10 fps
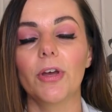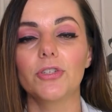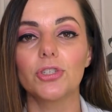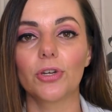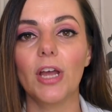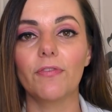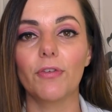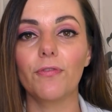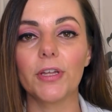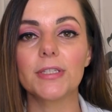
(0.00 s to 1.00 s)
I don't have the
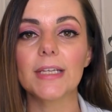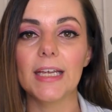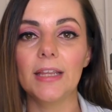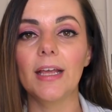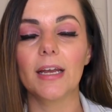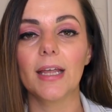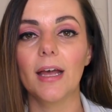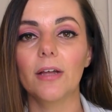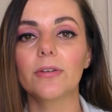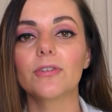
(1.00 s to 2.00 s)
funds in that
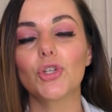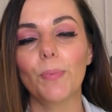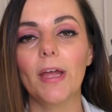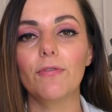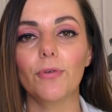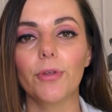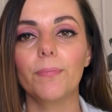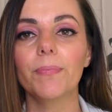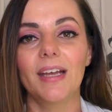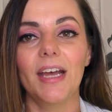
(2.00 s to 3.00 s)
account to pay for
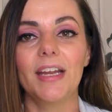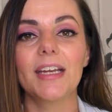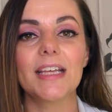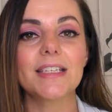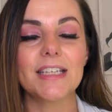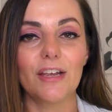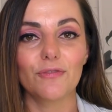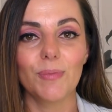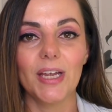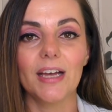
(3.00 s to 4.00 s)
them. And it has
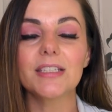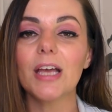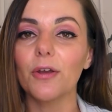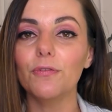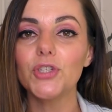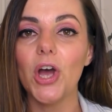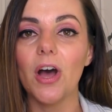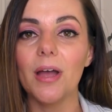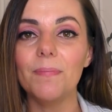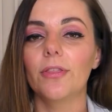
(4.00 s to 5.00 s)
saved me a ton of
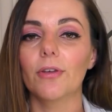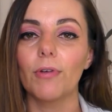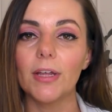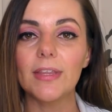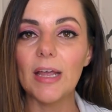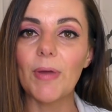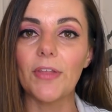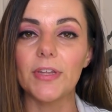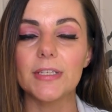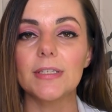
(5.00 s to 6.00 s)
time. The great thing
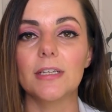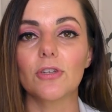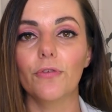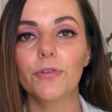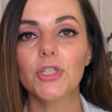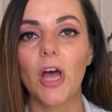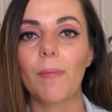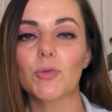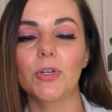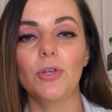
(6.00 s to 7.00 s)
about this is
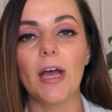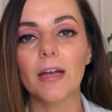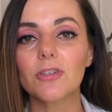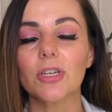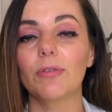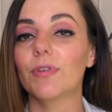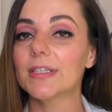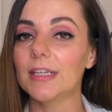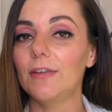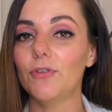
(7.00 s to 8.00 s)
oftentimes when you actually
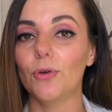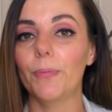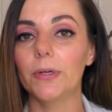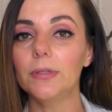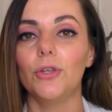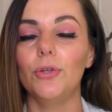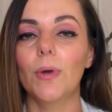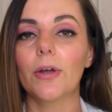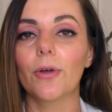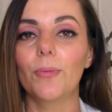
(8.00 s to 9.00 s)
receive your bill, you
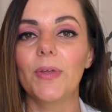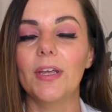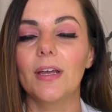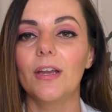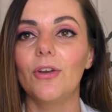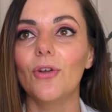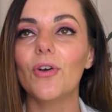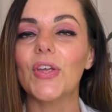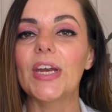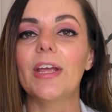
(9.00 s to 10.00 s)
are going to be
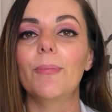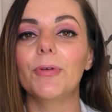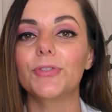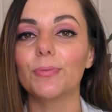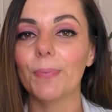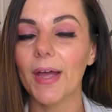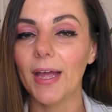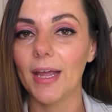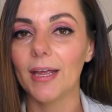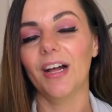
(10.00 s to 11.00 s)
not getting a bill to
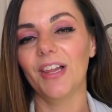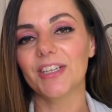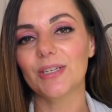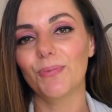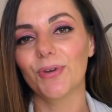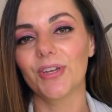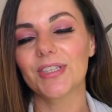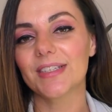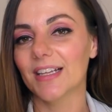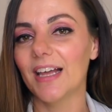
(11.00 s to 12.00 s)
pay. I like to put it
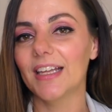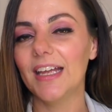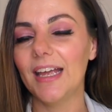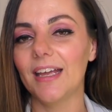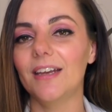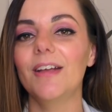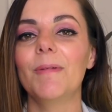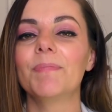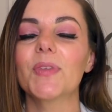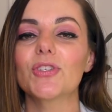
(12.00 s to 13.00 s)
slightly ahead
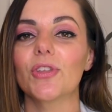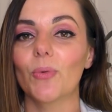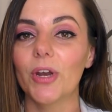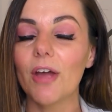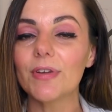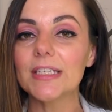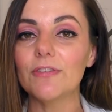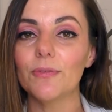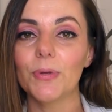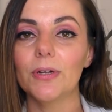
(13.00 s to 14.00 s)
so that when I receive
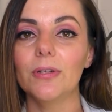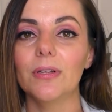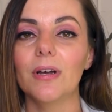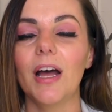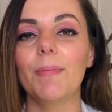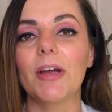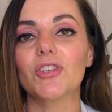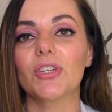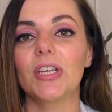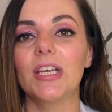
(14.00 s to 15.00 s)
a bill, I'm
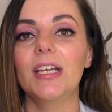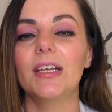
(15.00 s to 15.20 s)
actually